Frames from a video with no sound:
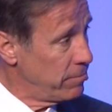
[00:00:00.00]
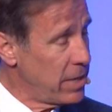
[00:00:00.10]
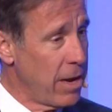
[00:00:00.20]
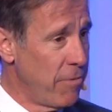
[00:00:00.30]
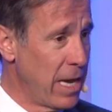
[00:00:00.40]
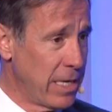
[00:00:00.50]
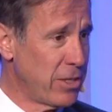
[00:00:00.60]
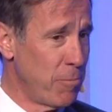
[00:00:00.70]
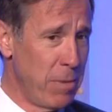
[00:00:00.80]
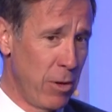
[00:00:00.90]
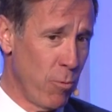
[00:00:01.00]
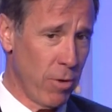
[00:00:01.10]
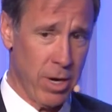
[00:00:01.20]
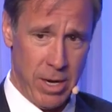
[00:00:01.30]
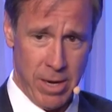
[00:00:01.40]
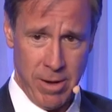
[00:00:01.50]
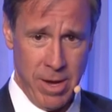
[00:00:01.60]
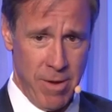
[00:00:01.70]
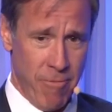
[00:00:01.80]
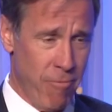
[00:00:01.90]
Now, that doesn't mean we're going to
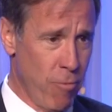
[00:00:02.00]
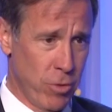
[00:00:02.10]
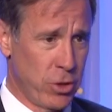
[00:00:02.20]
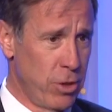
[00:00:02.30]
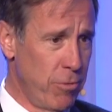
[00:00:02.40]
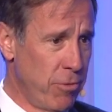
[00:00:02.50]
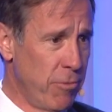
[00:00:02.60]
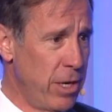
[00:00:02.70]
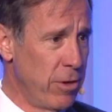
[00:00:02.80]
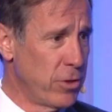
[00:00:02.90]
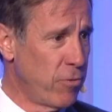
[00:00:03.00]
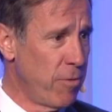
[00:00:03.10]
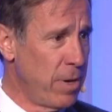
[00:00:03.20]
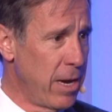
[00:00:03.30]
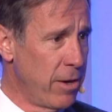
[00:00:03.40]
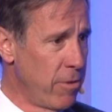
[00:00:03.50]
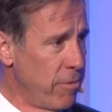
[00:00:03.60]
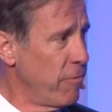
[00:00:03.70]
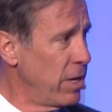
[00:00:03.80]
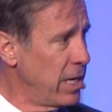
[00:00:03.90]
force you 3 years from now to go to the
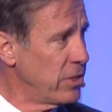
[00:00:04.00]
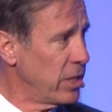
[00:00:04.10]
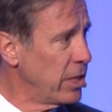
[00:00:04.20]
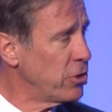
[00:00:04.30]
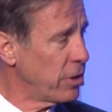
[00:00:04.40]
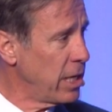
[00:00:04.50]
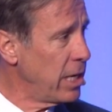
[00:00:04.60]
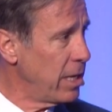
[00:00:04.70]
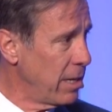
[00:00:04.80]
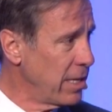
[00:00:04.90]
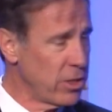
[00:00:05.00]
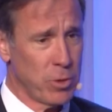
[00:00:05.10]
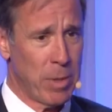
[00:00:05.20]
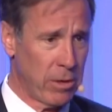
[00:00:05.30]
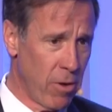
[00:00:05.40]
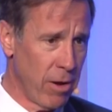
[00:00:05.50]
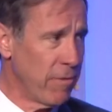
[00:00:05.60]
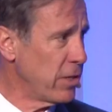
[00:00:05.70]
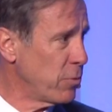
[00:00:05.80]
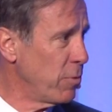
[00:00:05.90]
front desk to get your key. I suspect all of
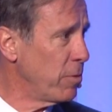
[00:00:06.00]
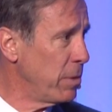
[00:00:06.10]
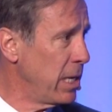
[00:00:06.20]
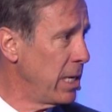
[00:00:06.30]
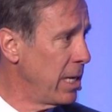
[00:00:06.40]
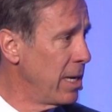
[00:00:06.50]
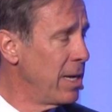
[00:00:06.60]
us will be,